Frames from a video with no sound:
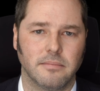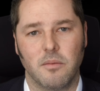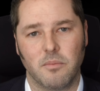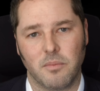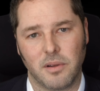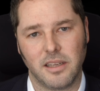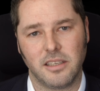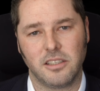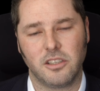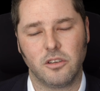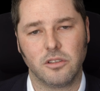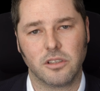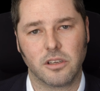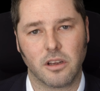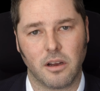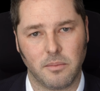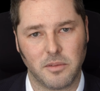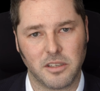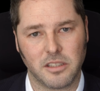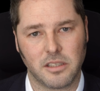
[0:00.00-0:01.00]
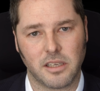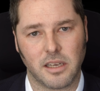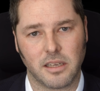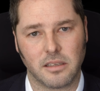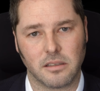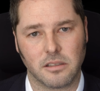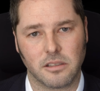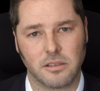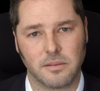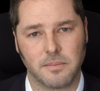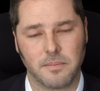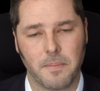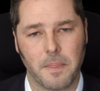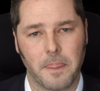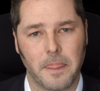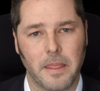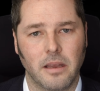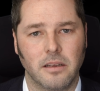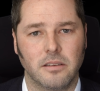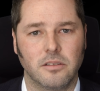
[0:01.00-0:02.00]
Please use common sense.
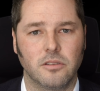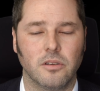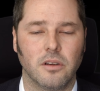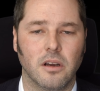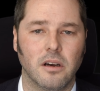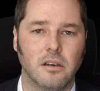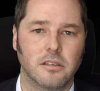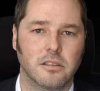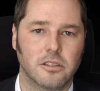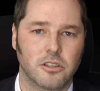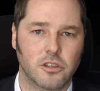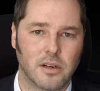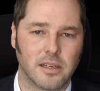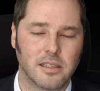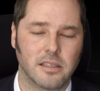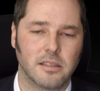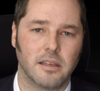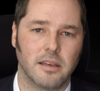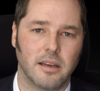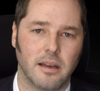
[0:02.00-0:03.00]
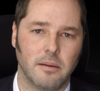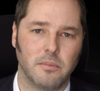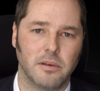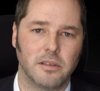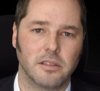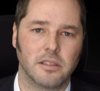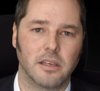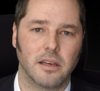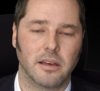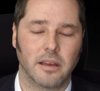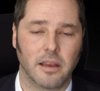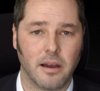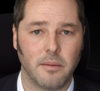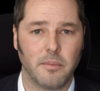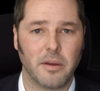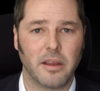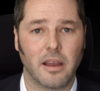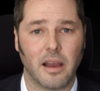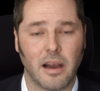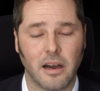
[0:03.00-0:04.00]
Do not trust the numbers
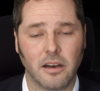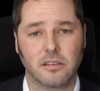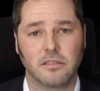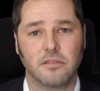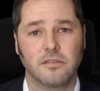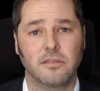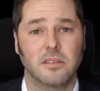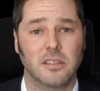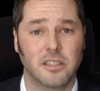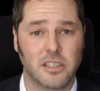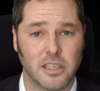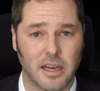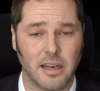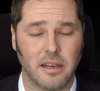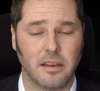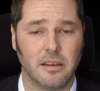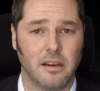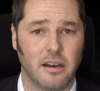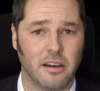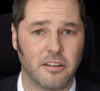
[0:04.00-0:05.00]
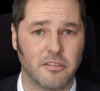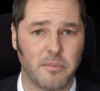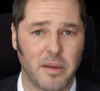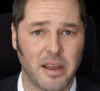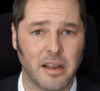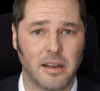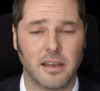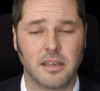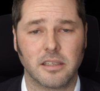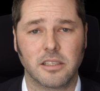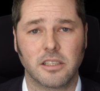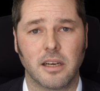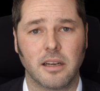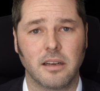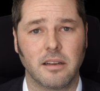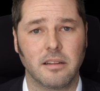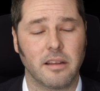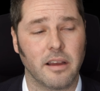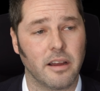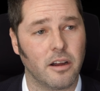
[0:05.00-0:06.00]
coming out of China, out of mainland
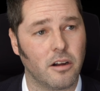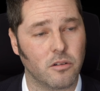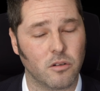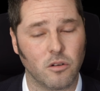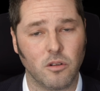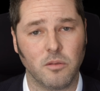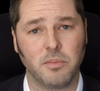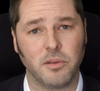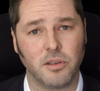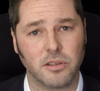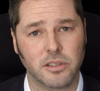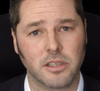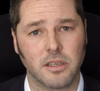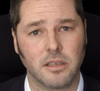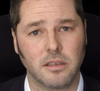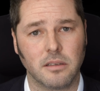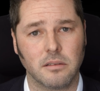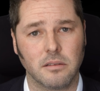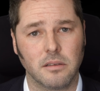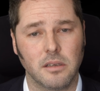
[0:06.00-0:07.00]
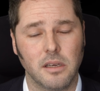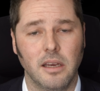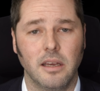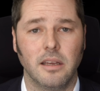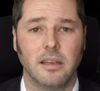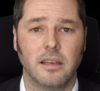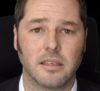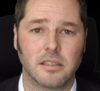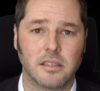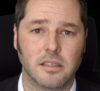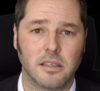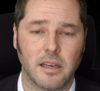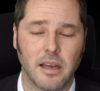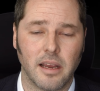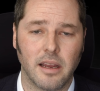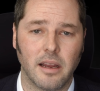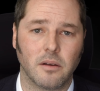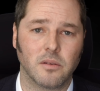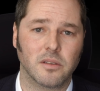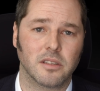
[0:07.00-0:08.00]
China. They are all bullshit.
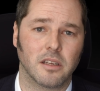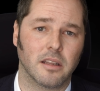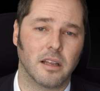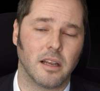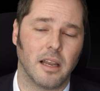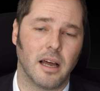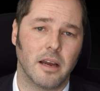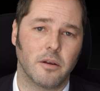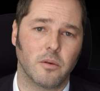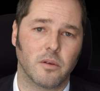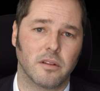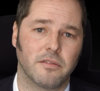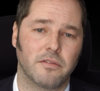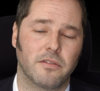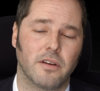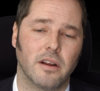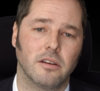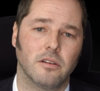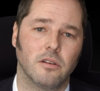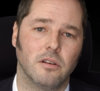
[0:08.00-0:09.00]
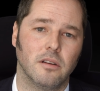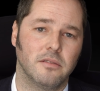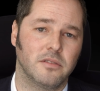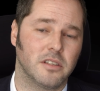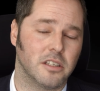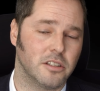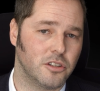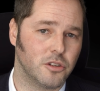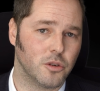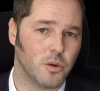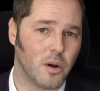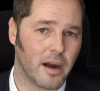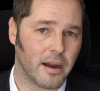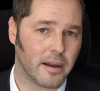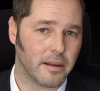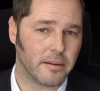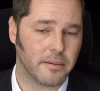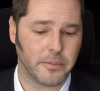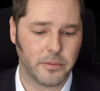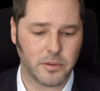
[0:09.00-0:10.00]
Yesterday, I was on the line with a friend who lives in
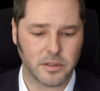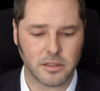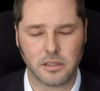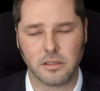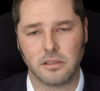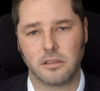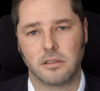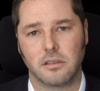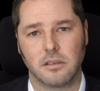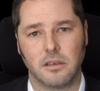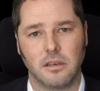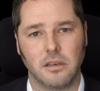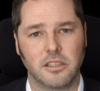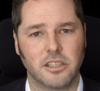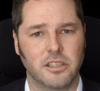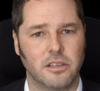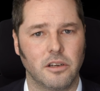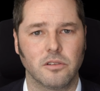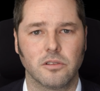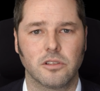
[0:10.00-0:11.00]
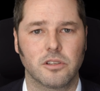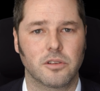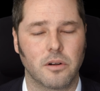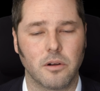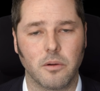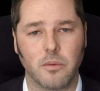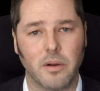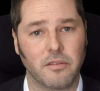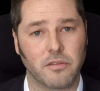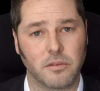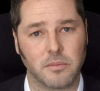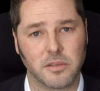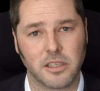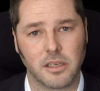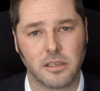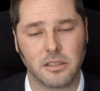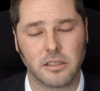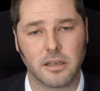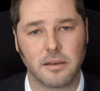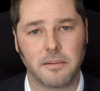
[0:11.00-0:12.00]
Zhuhai, which is a stone's throw away from
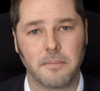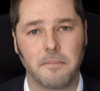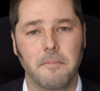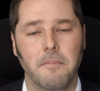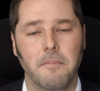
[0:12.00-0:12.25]
Shenzhen.